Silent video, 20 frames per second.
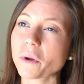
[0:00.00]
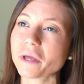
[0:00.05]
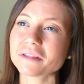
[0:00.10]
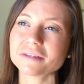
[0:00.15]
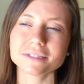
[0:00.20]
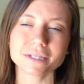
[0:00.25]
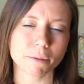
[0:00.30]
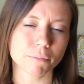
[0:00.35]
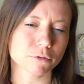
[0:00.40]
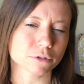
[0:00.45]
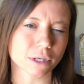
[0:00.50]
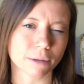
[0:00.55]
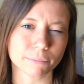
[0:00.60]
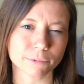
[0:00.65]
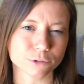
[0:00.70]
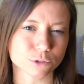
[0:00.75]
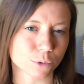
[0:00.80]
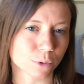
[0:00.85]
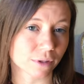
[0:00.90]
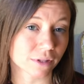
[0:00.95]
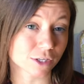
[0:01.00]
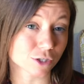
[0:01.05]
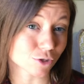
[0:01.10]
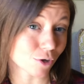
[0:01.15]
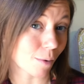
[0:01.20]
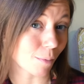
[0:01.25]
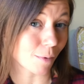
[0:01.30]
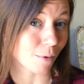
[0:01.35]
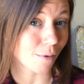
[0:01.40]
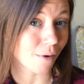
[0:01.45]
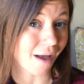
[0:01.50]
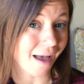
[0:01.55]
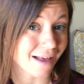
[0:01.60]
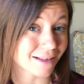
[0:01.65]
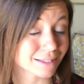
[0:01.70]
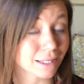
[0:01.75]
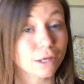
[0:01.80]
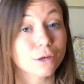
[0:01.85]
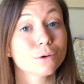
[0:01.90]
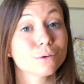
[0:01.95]
with Double Double Toil and Trouble
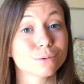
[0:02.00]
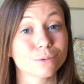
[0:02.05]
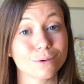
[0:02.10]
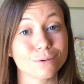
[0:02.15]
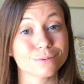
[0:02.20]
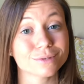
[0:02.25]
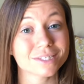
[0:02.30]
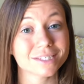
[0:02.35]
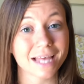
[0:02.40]
as a close